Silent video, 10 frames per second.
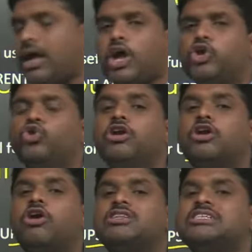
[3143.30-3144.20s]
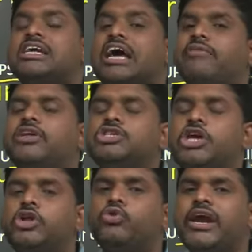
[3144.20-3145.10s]
UNICLOS is a
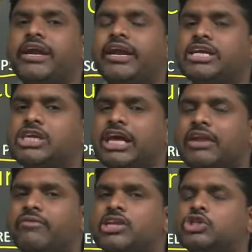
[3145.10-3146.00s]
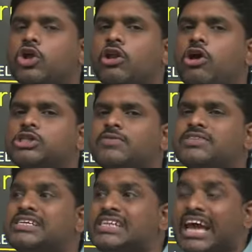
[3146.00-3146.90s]
convention. United Nations Convention on Loss of
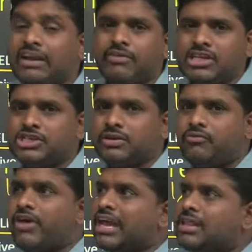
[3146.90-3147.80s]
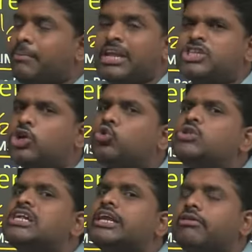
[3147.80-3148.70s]
Sea is a convention where they mention
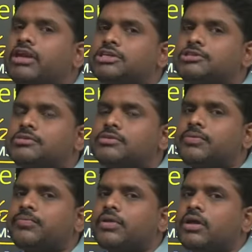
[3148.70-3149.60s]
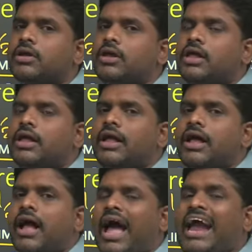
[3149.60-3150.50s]
rules and regulations.
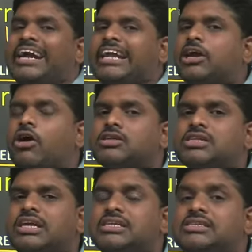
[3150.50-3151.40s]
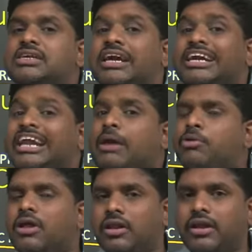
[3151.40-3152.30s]
IT clause is
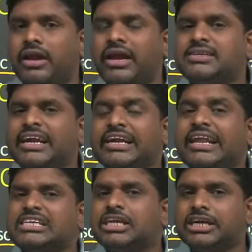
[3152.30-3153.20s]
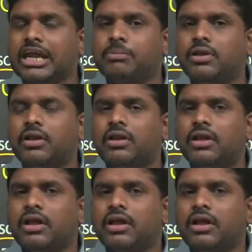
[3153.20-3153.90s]
tribunal. It's an international tribunal.